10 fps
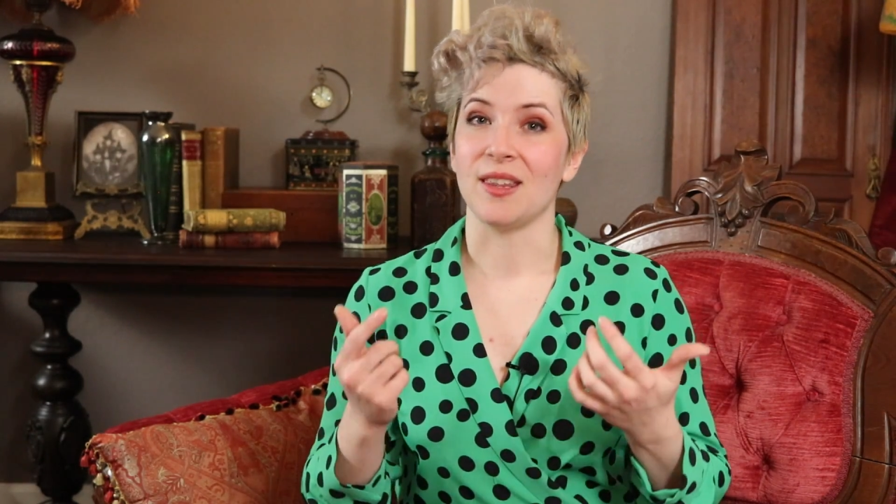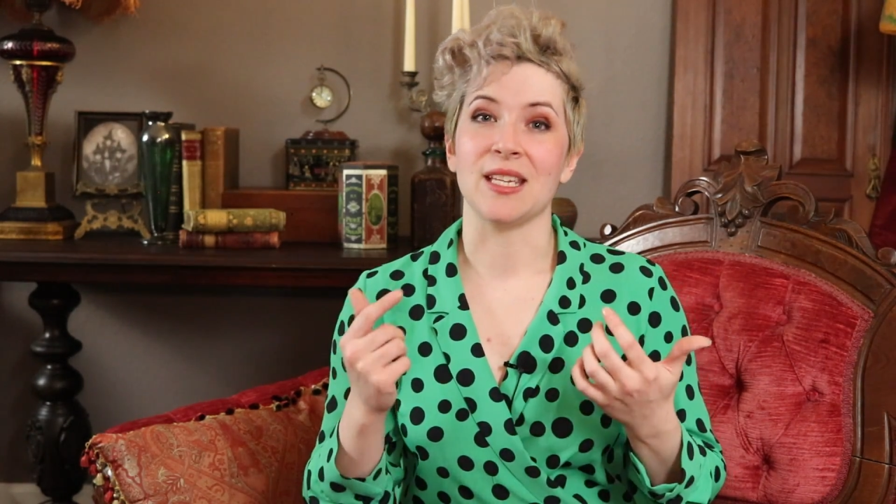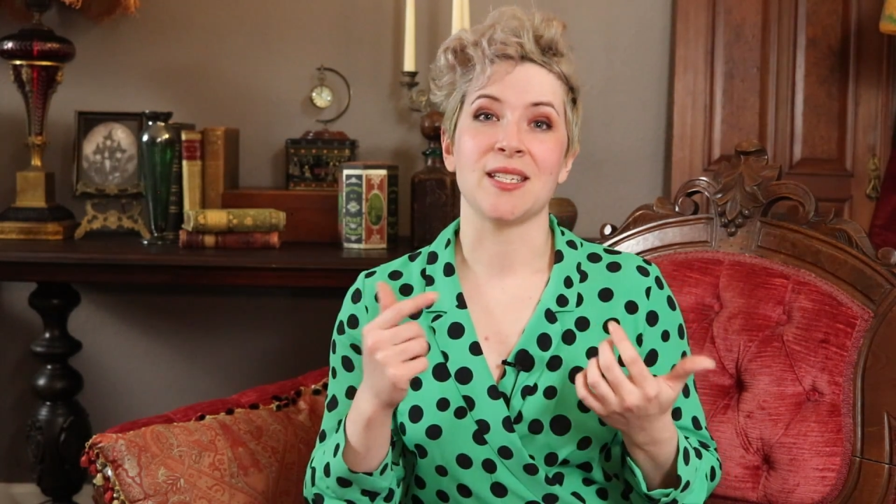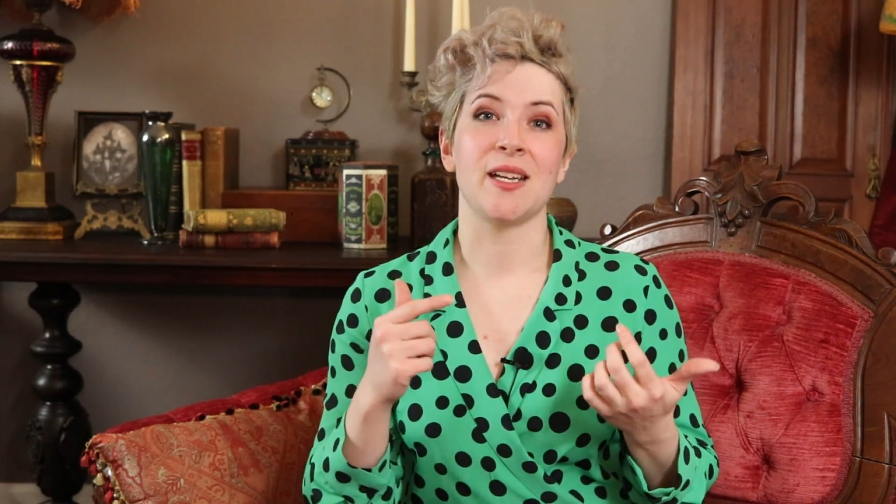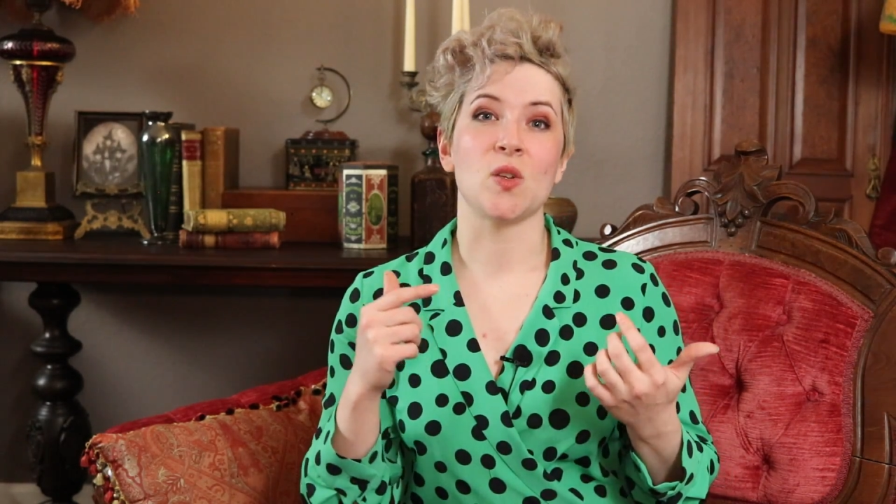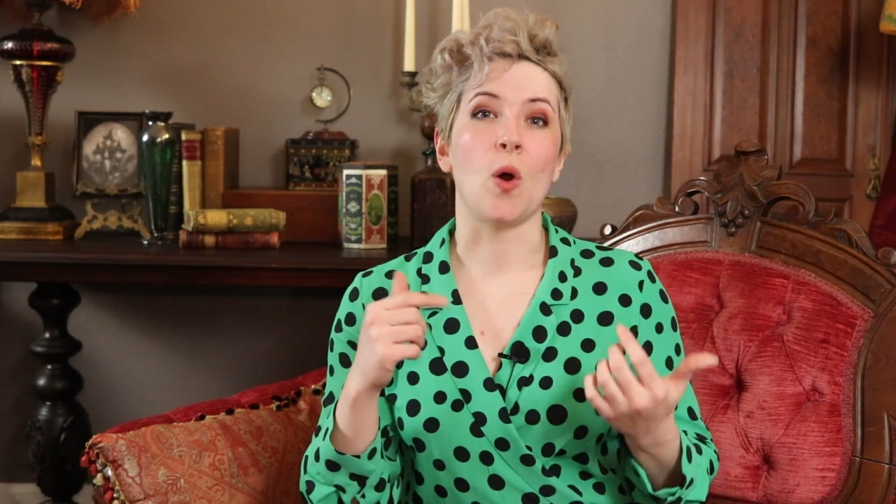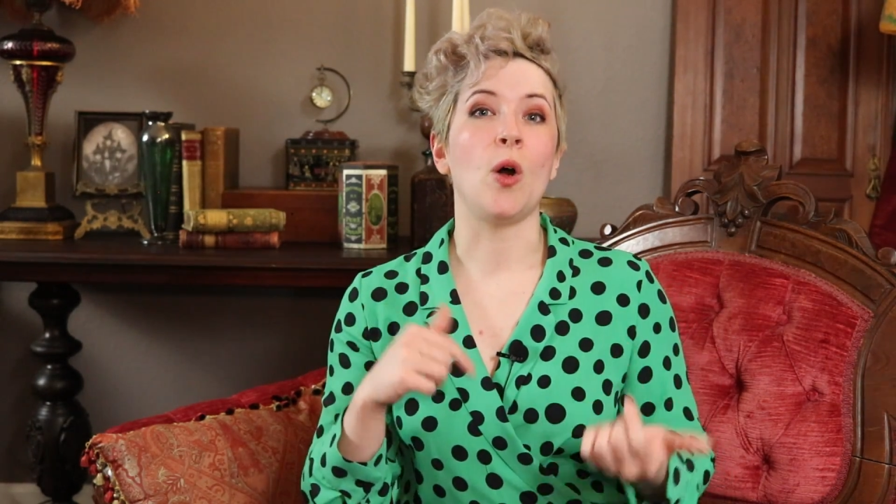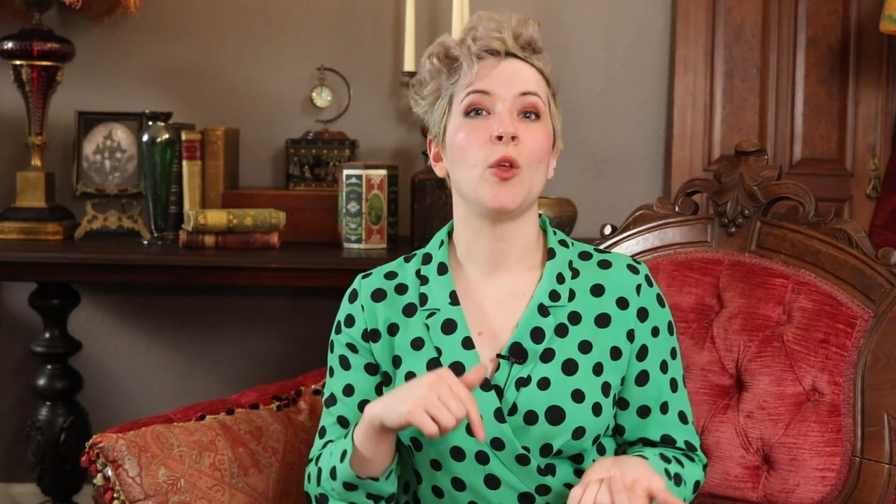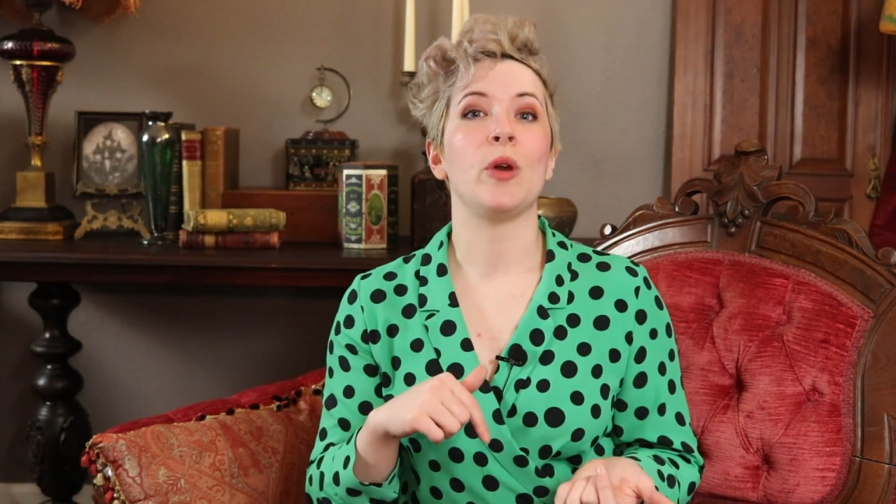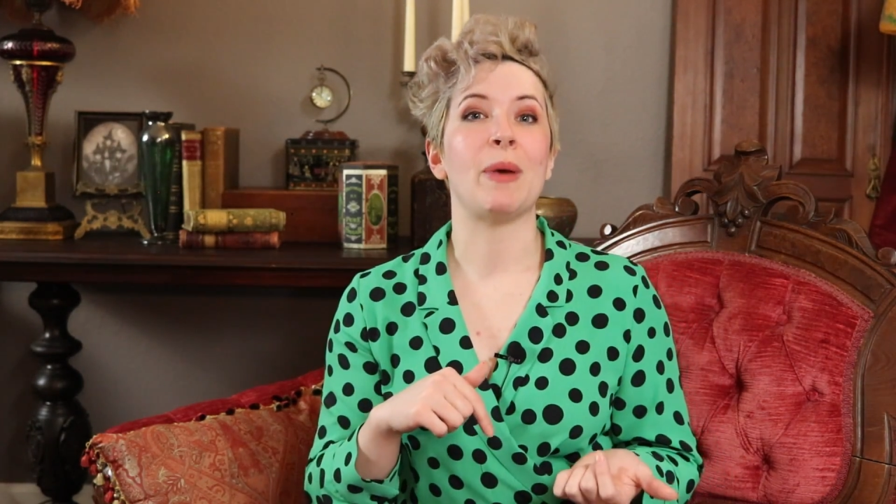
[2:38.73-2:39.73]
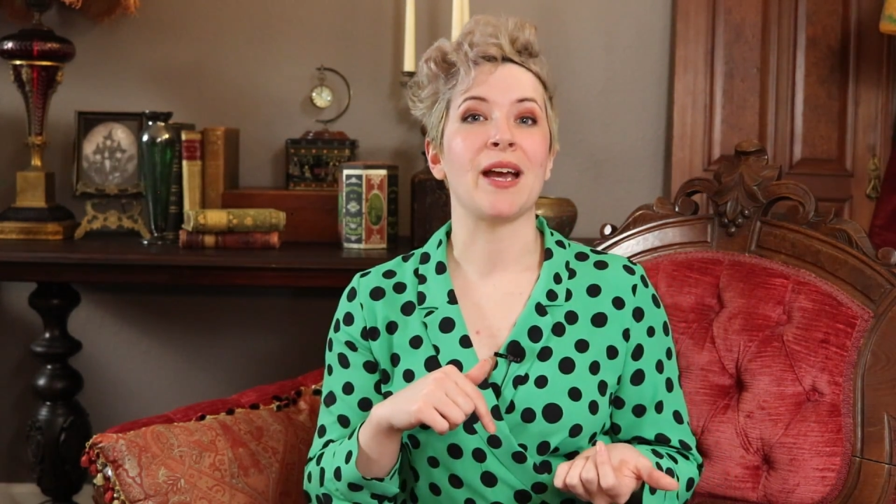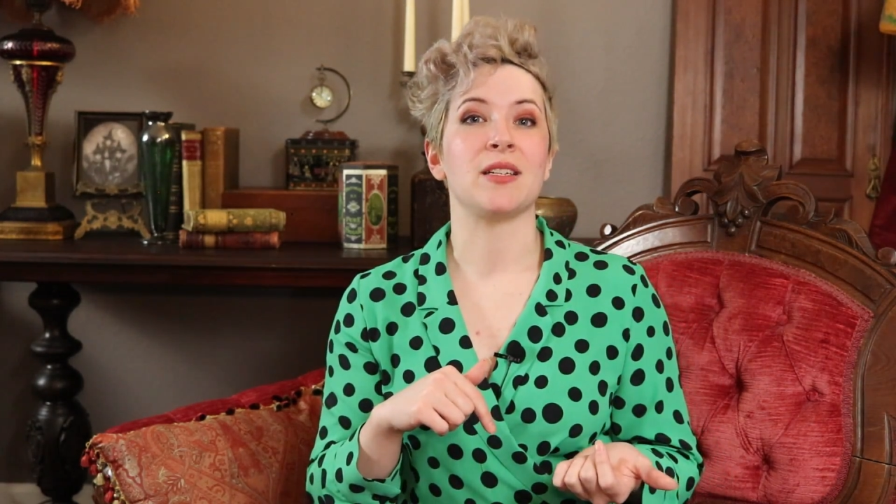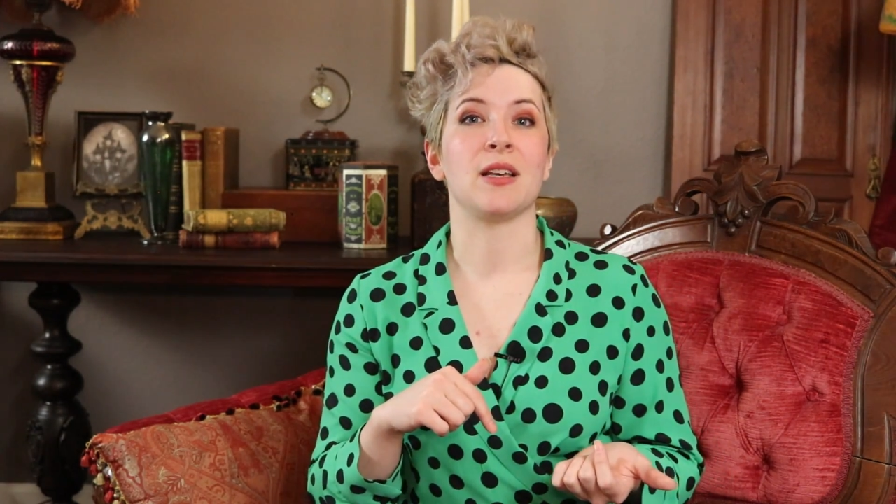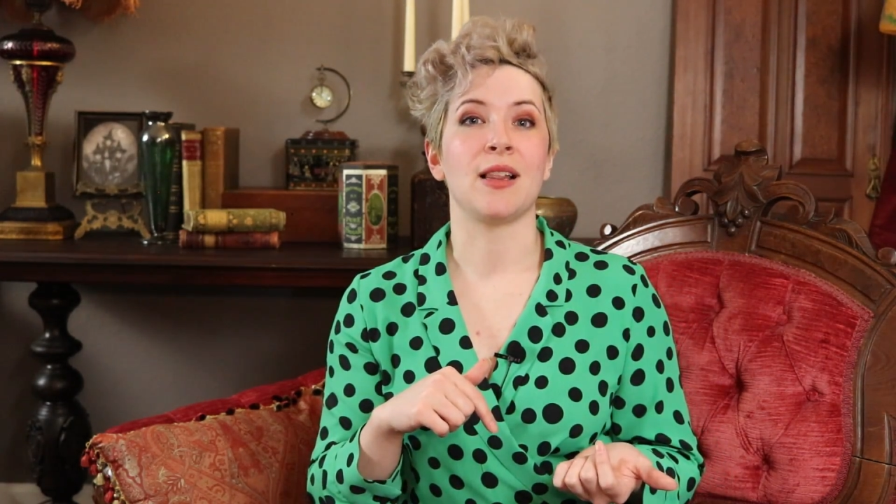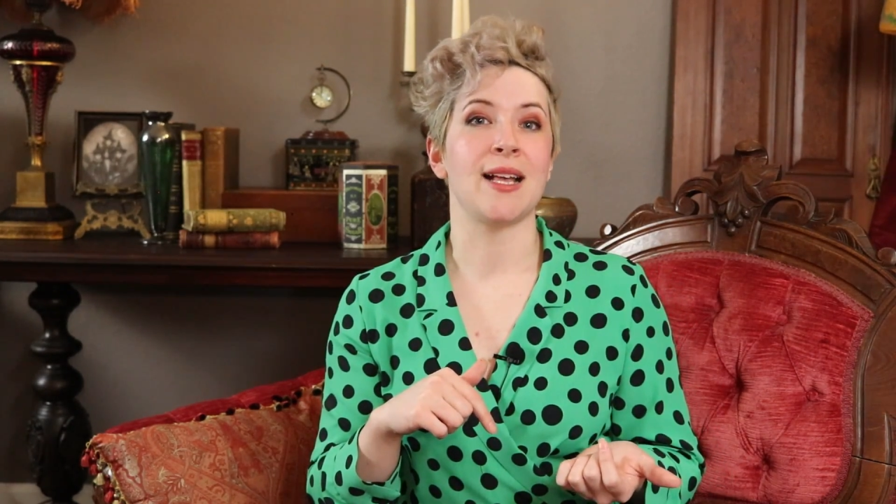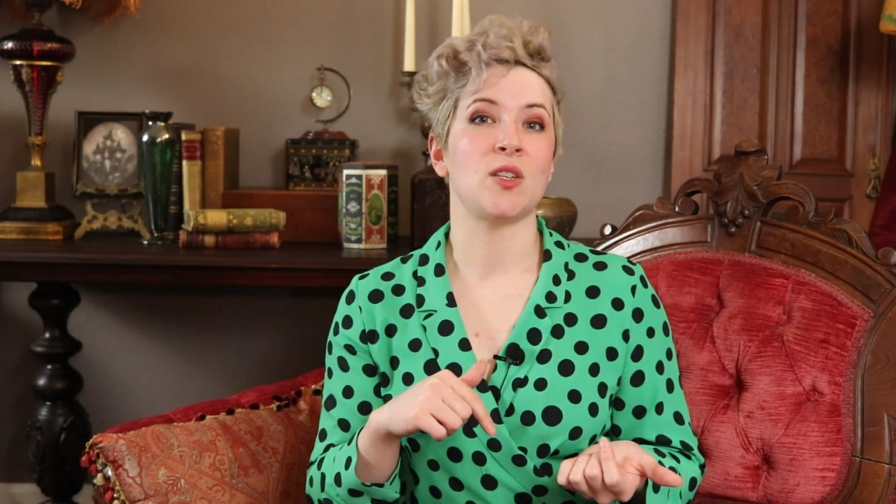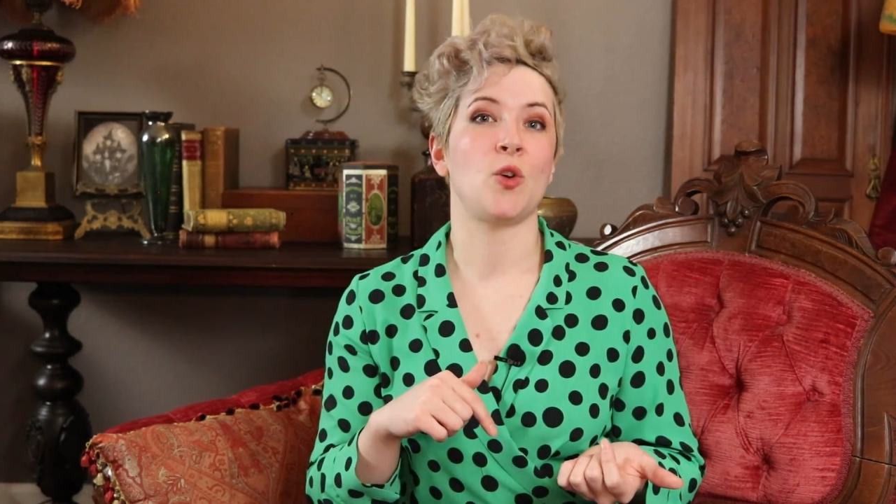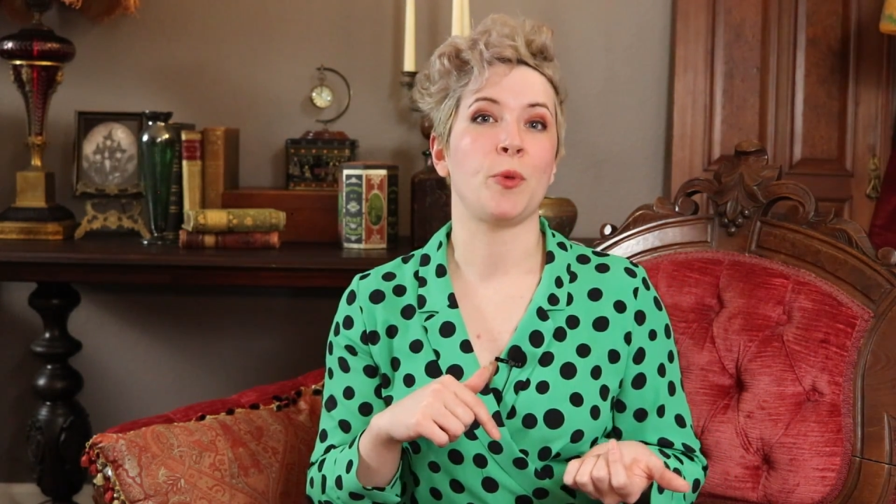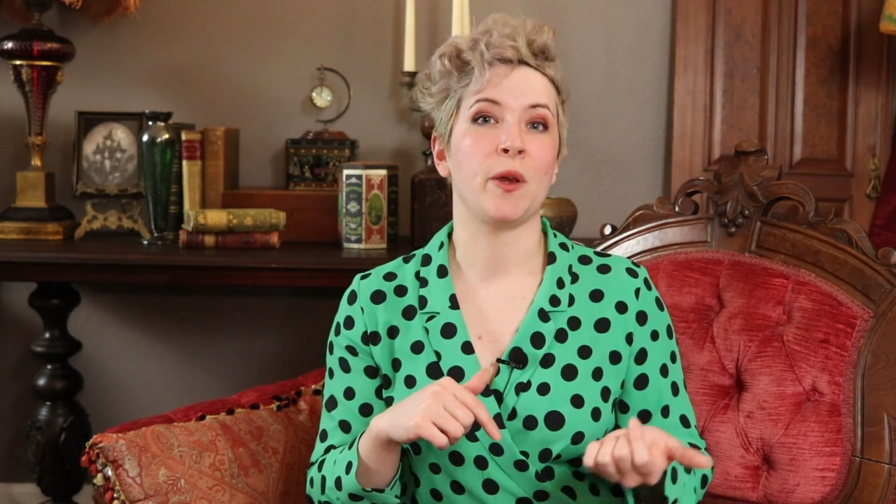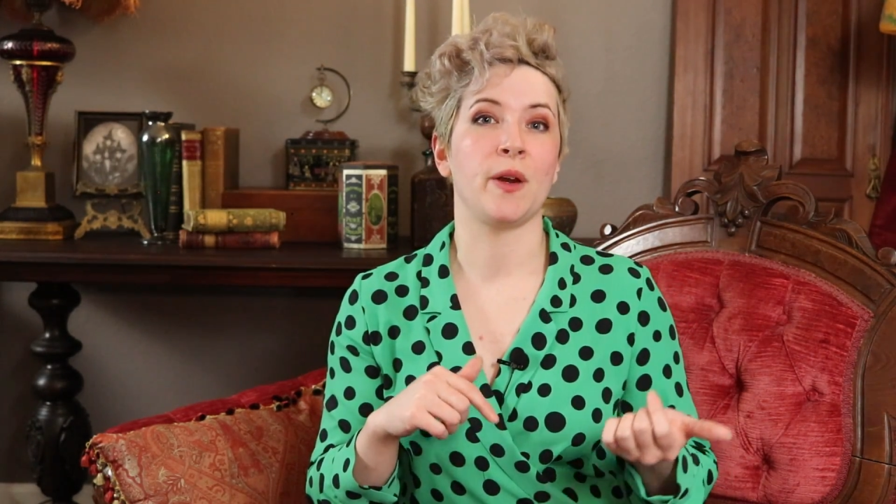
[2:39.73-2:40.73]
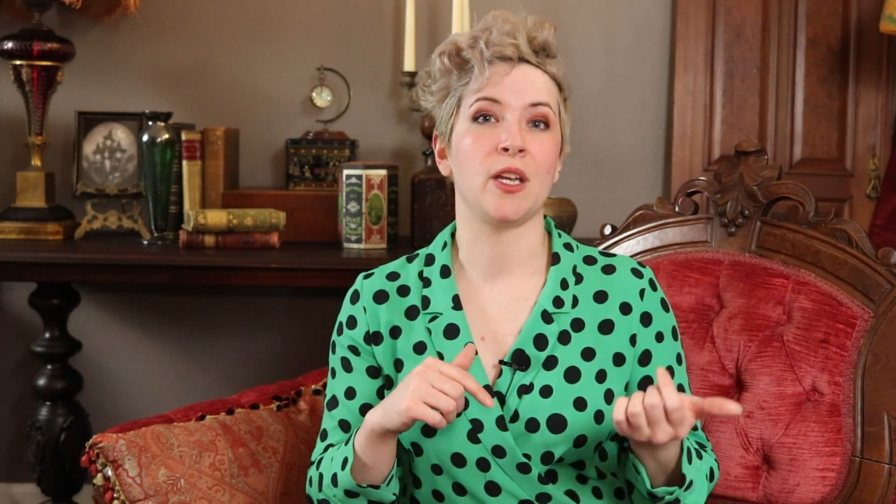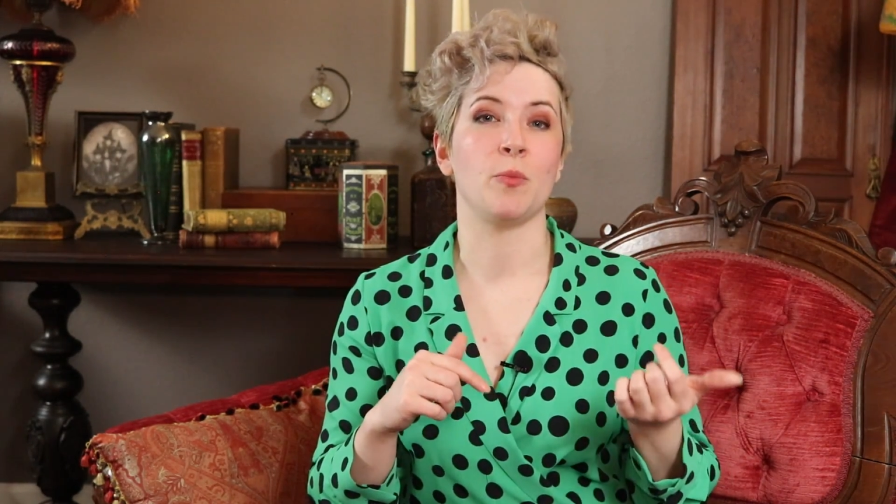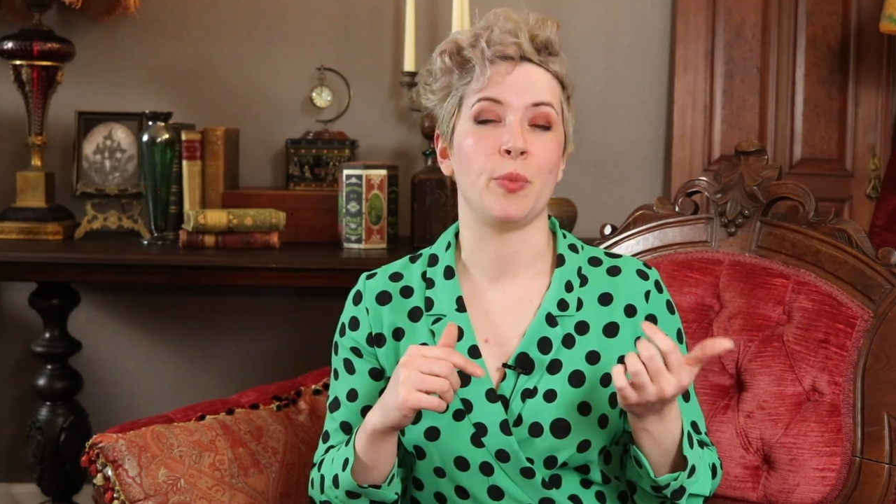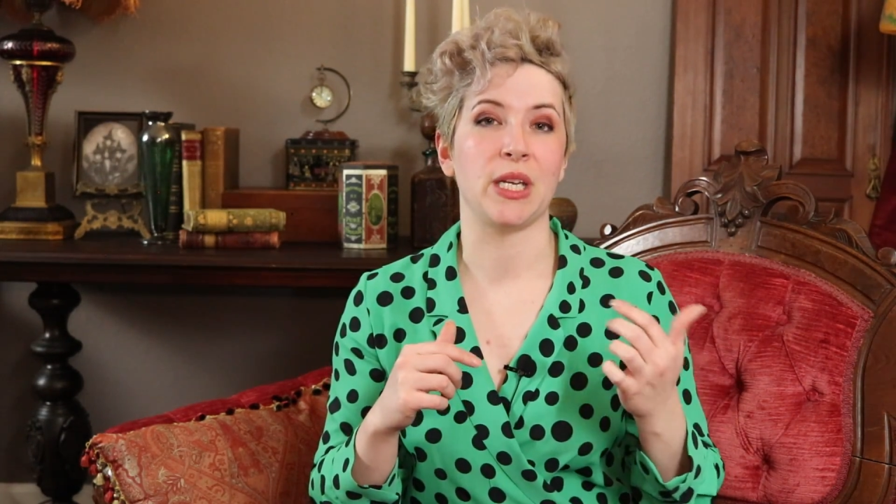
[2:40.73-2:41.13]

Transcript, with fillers: This dates all the way back to the classical period,